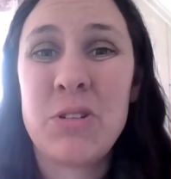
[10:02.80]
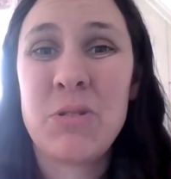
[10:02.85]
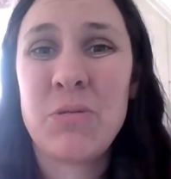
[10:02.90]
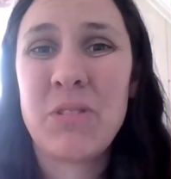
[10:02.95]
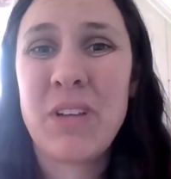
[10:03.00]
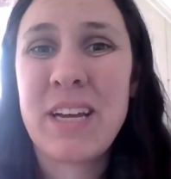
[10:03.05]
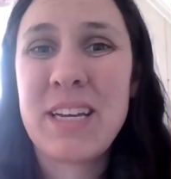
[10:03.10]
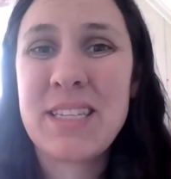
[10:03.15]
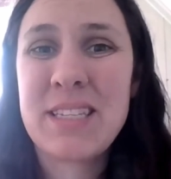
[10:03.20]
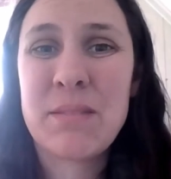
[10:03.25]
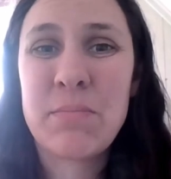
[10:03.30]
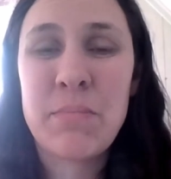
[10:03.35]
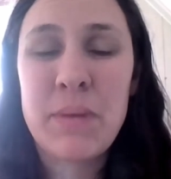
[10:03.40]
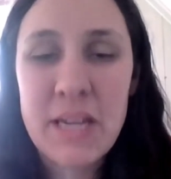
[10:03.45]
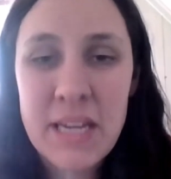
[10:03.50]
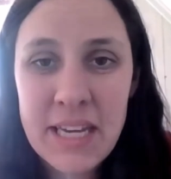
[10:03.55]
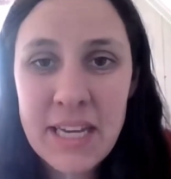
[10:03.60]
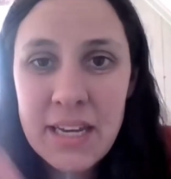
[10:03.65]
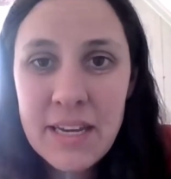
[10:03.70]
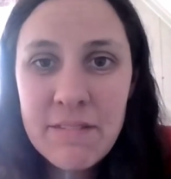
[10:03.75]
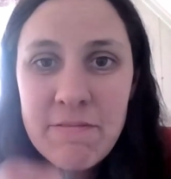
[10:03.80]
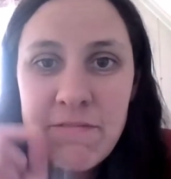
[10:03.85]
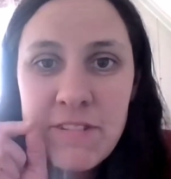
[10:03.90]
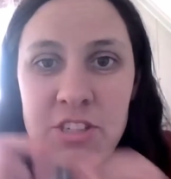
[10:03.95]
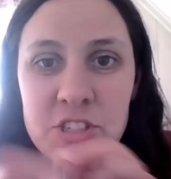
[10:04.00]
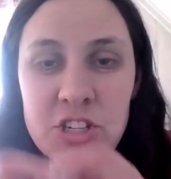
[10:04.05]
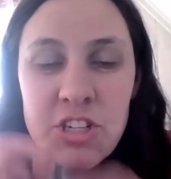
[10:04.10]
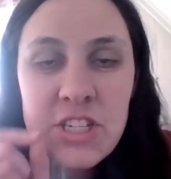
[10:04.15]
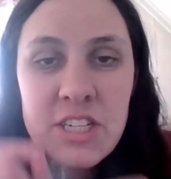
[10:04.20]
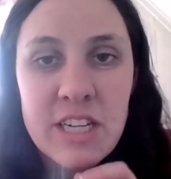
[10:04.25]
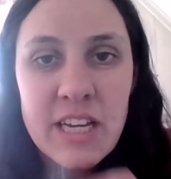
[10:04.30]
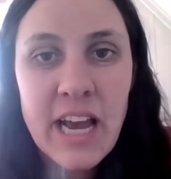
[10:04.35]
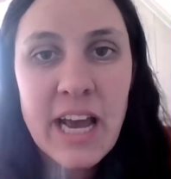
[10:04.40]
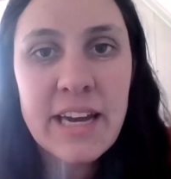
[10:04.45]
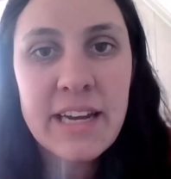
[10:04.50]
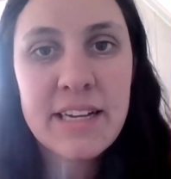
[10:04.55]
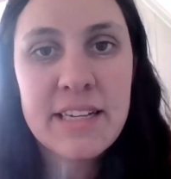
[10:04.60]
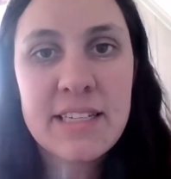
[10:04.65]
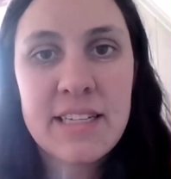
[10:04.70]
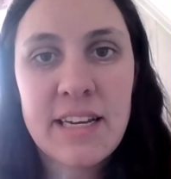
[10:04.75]
less picky, fidgety
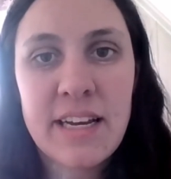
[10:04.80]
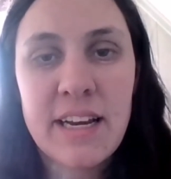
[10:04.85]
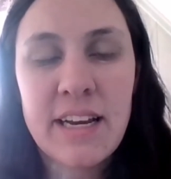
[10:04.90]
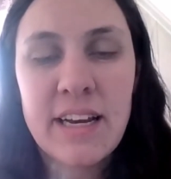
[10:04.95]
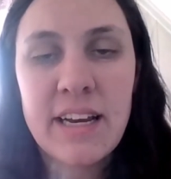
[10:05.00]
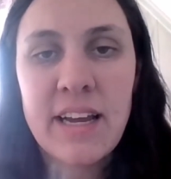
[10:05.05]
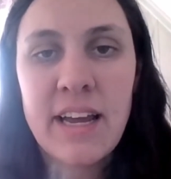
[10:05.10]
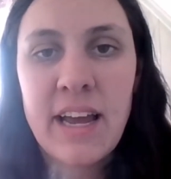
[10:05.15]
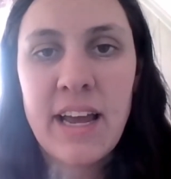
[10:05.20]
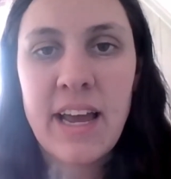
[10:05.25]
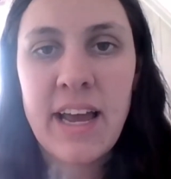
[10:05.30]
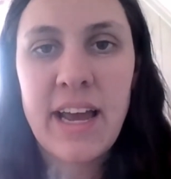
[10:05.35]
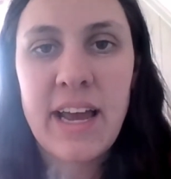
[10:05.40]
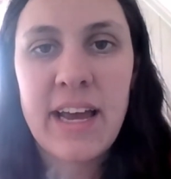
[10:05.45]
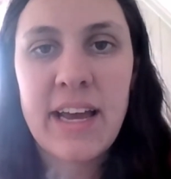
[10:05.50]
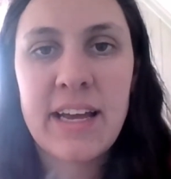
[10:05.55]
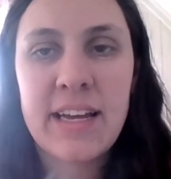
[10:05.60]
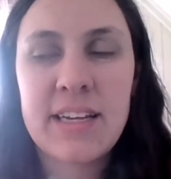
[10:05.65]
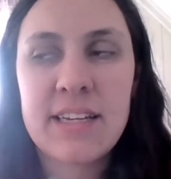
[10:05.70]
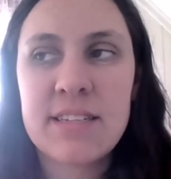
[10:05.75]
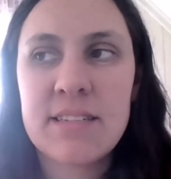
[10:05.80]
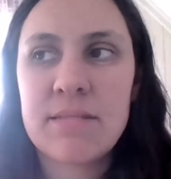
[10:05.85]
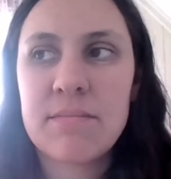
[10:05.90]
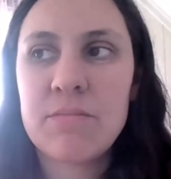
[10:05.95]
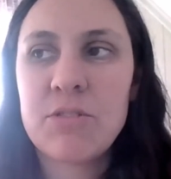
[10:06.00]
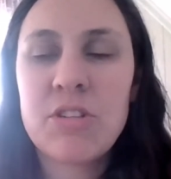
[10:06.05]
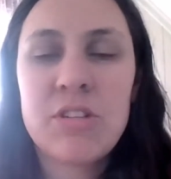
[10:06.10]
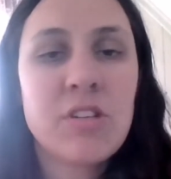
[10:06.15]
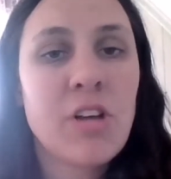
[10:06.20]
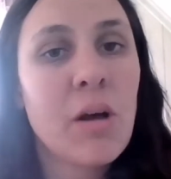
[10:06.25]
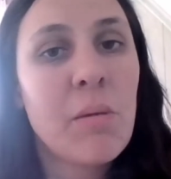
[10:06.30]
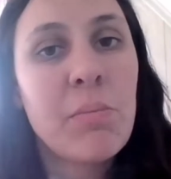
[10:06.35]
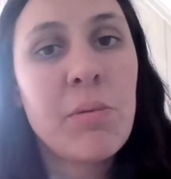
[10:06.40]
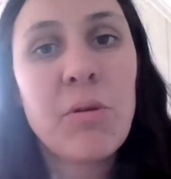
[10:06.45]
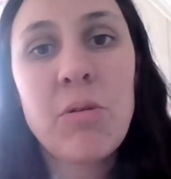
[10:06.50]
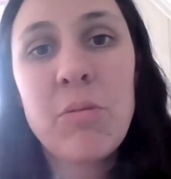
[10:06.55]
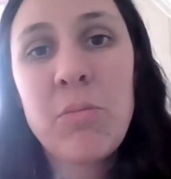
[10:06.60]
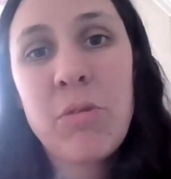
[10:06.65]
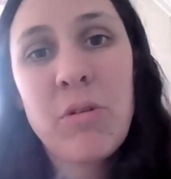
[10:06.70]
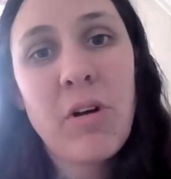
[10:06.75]
editing and just
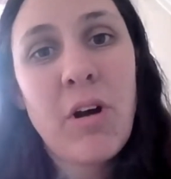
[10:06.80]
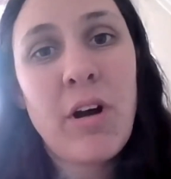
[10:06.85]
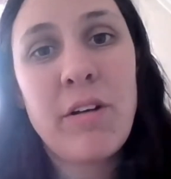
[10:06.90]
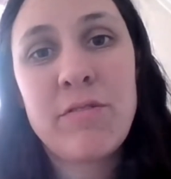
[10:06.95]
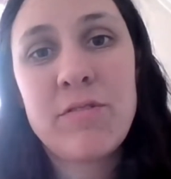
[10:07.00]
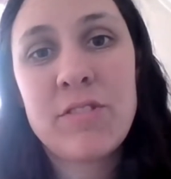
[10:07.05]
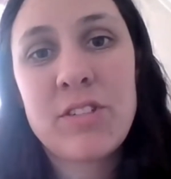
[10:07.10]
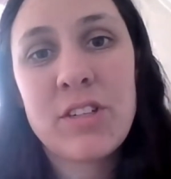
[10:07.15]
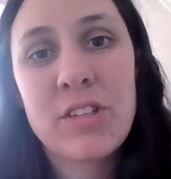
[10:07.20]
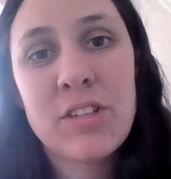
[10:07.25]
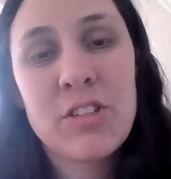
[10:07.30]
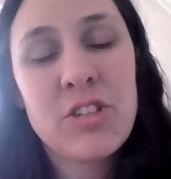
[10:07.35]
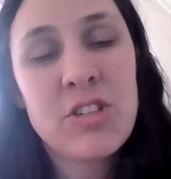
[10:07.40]
upload more often.